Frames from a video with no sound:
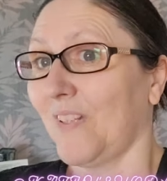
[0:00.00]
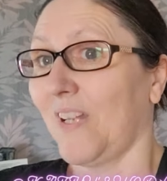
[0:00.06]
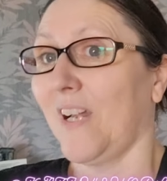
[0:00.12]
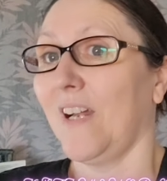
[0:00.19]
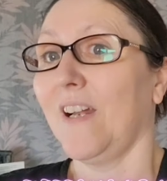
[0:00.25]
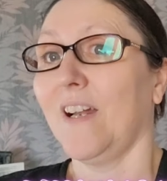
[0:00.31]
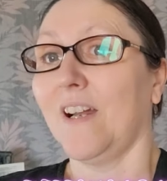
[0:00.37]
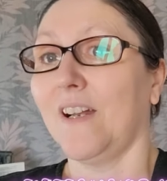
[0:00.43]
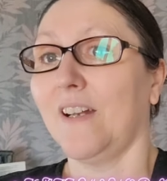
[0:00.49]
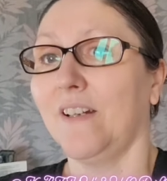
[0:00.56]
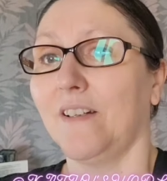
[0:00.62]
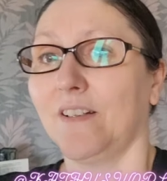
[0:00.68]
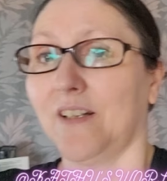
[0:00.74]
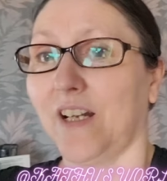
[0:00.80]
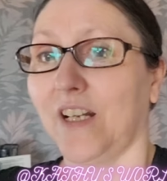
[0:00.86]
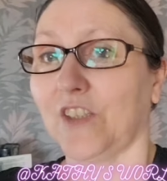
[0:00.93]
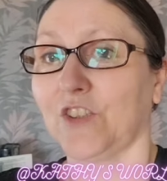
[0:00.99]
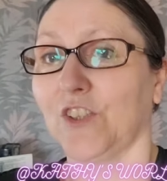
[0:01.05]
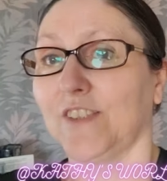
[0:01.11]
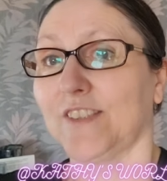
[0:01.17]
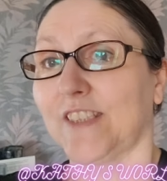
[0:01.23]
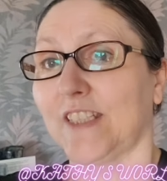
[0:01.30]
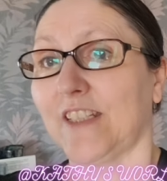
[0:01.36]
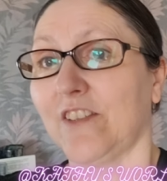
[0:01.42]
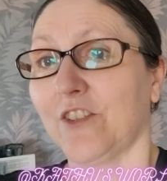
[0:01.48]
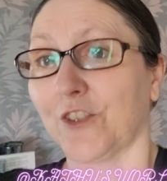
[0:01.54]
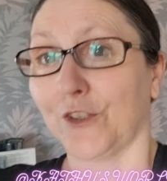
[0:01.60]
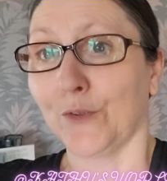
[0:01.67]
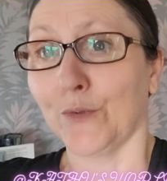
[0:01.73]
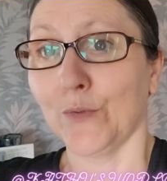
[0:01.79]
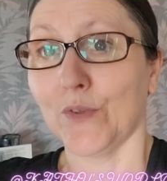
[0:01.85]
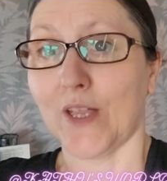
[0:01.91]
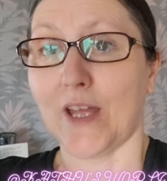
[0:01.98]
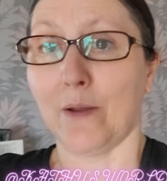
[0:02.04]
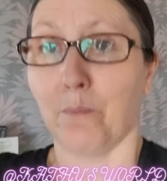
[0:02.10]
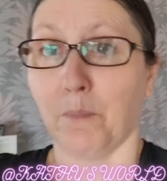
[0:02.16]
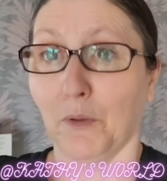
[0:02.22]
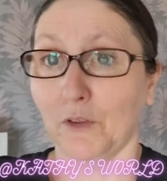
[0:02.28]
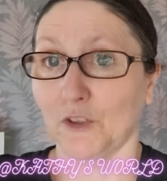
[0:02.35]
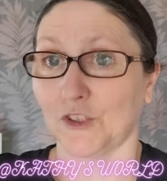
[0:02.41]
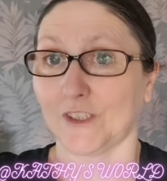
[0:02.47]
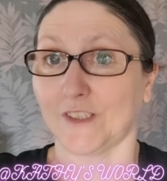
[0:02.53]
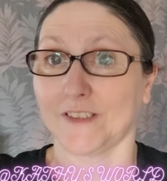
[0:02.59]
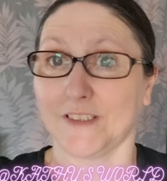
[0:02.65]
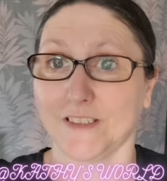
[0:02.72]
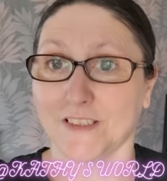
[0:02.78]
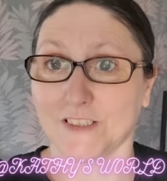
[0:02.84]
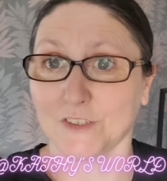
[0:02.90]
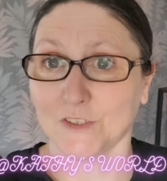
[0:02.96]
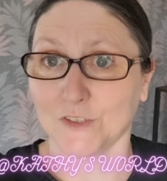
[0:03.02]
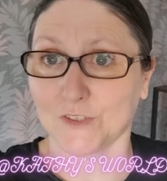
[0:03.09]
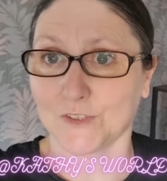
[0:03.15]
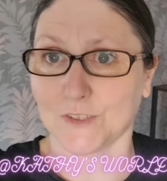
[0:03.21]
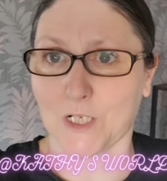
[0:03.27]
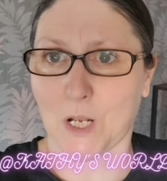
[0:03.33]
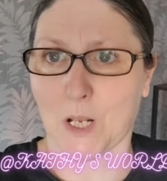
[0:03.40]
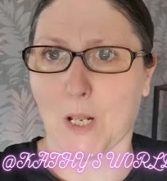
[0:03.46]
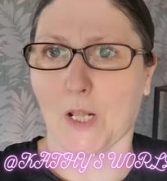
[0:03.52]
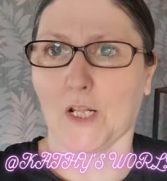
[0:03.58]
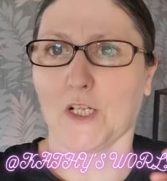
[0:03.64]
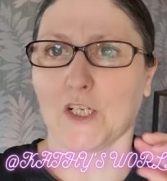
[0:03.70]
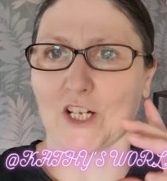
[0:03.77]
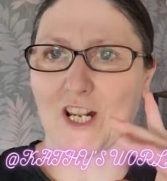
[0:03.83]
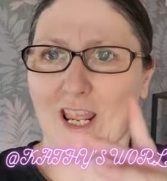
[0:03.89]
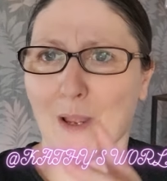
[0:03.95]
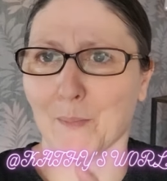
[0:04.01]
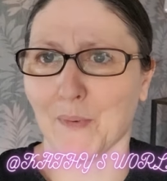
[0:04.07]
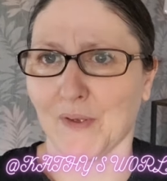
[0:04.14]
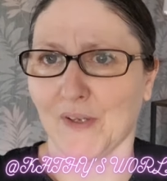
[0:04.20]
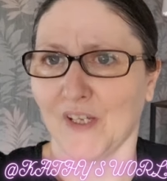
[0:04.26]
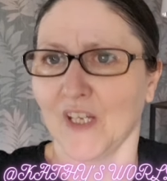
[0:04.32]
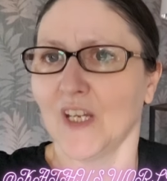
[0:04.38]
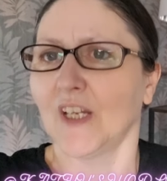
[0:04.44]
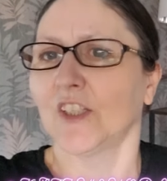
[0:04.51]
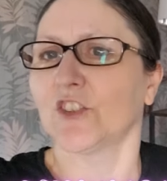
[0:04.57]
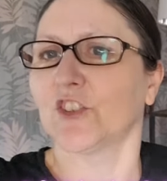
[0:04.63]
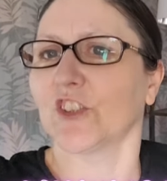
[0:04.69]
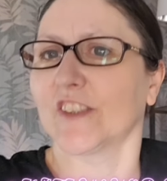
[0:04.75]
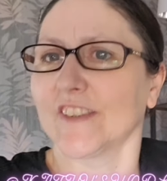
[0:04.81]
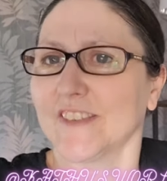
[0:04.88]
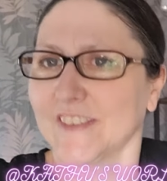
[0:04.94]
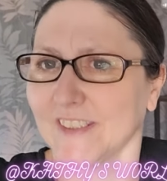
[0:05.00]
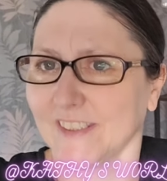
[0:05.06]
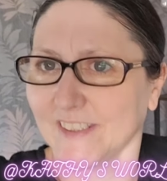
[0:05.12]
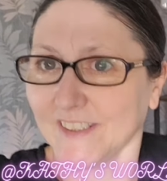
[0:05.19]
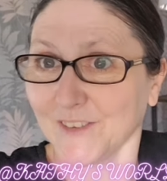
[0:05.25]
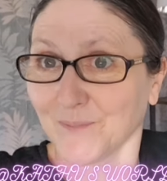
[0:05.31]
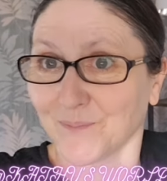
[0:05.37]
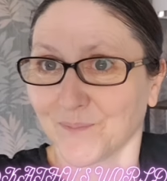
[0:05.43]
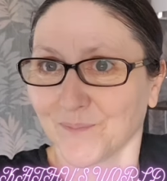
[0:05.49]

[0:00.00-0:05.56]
are actually seeing through their bullshit, crap, should I say.